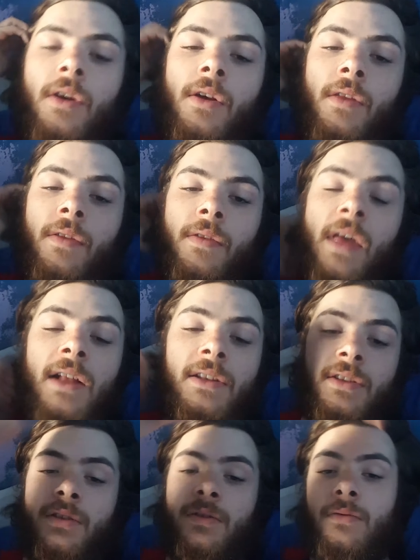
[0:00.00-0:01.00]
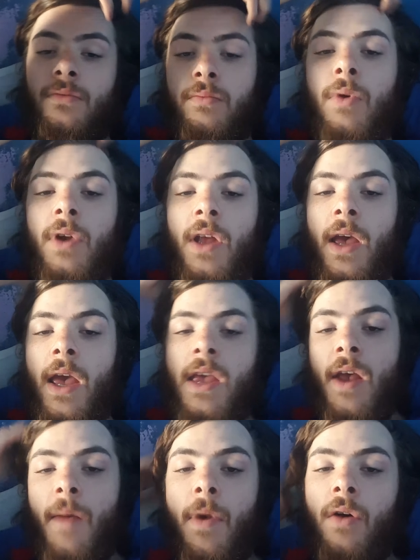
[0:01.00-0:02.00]
That's what I
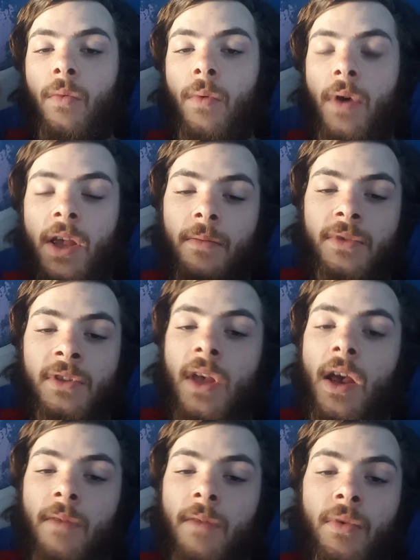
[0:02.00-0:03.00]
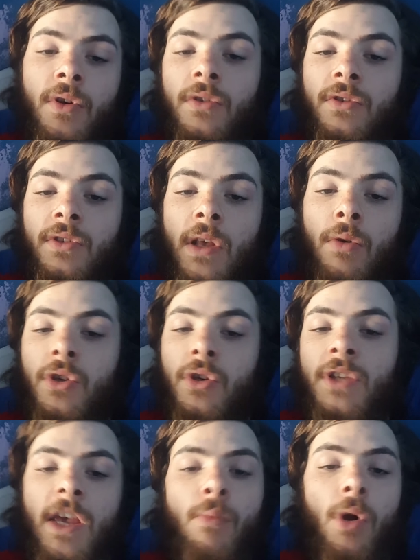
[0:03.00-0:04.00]
hate about YMCA, because they'll just
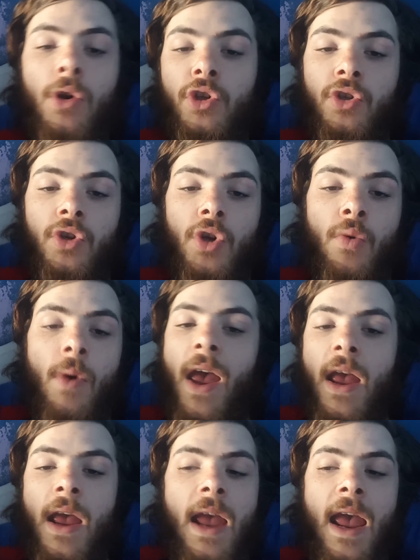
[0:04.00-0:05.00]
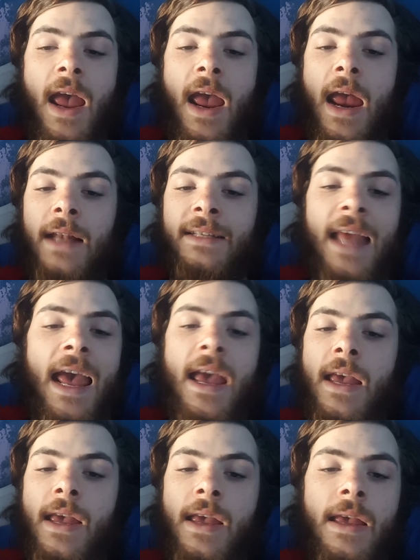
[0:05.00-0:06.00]
keep watching you
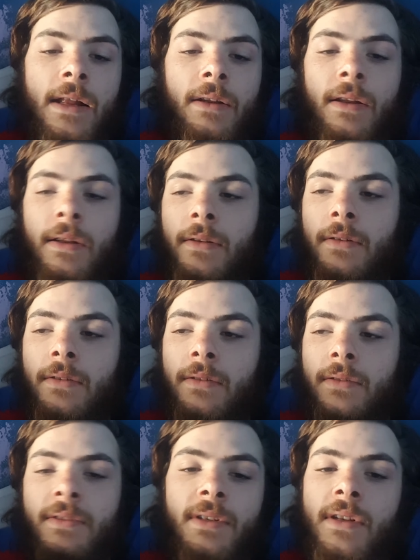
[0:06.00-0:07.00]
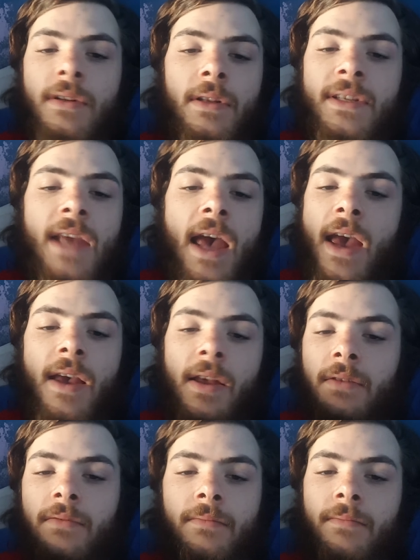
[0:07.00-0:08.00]
day
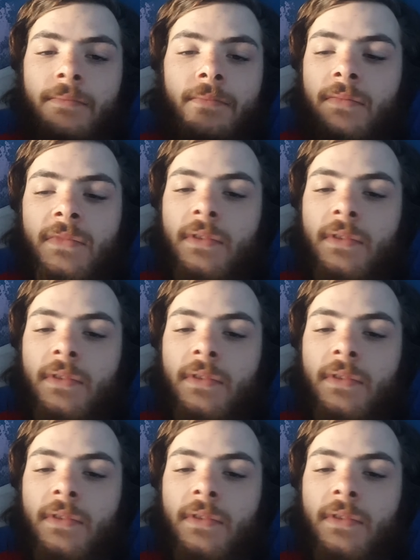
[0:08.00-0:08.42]
in.